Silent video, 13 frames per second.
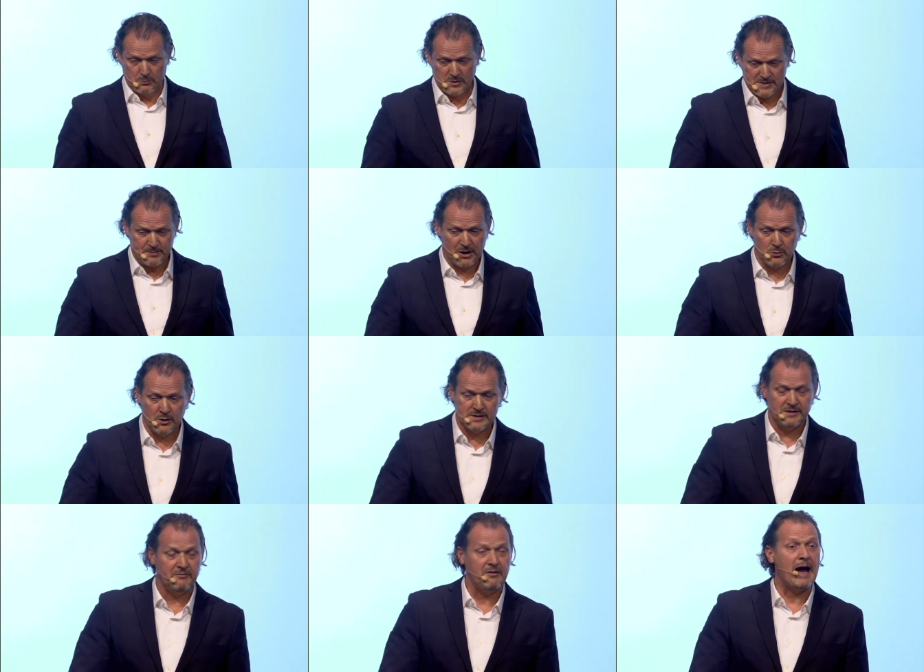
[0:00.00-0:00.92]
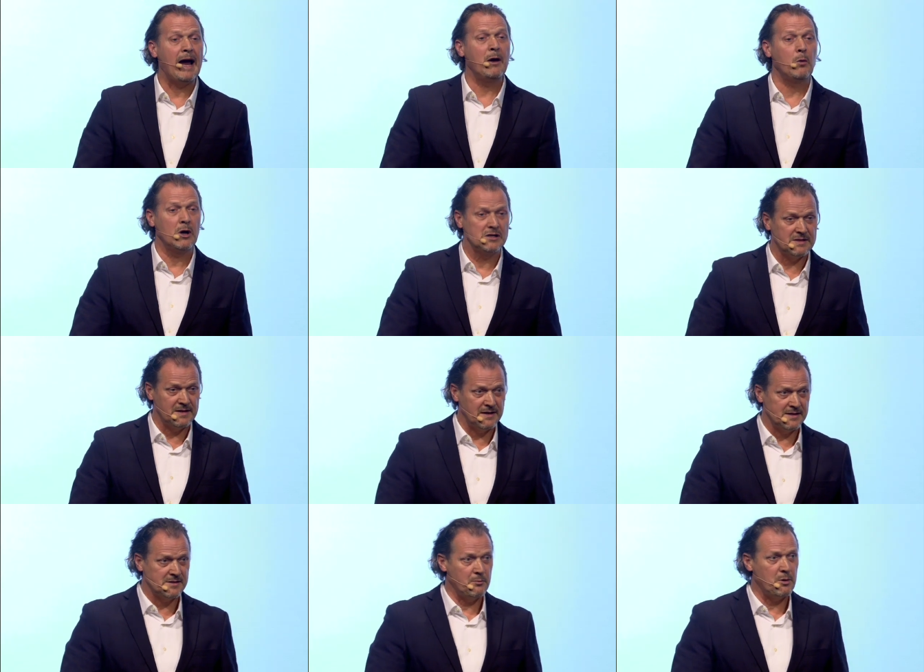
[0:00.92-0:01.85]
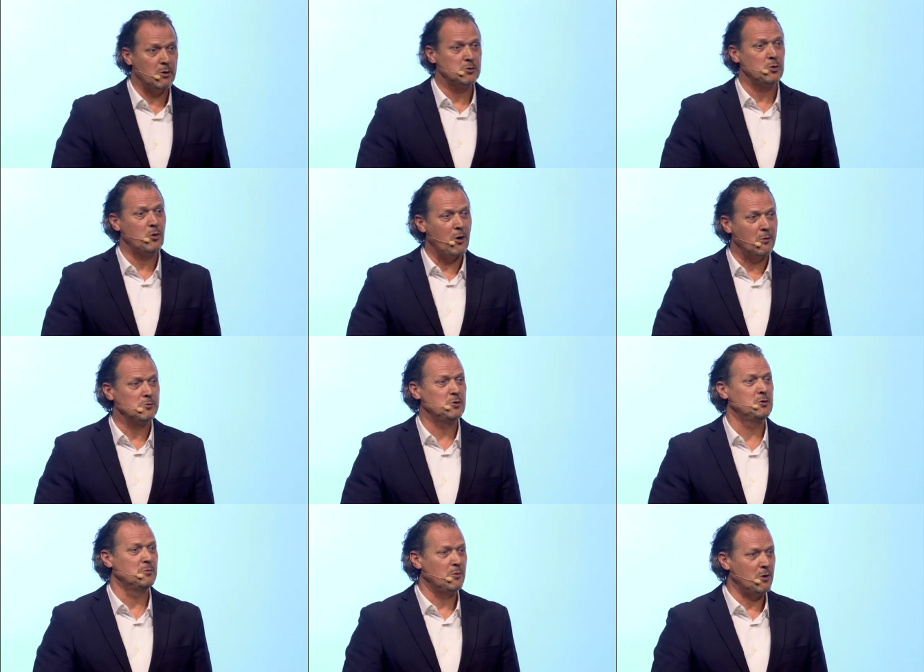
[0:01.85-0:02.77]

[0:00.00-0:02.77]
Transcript: speculative iWatch that is about to come to the